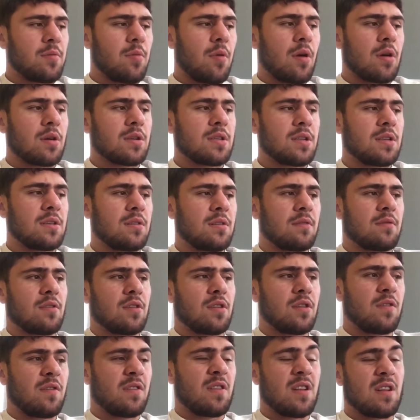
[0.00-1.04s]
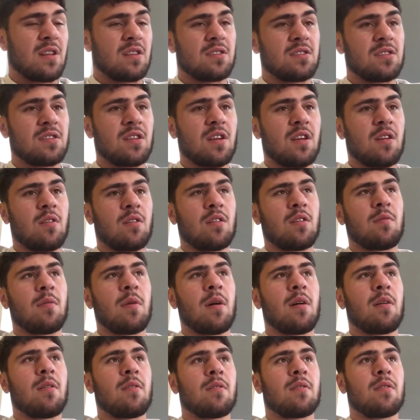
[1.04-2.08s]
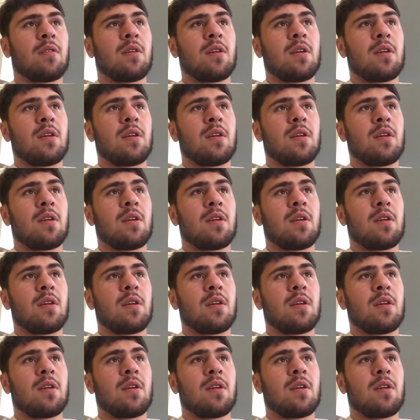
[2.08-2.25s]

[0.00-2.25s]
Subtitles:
boxing. I've got nothing else to go on about.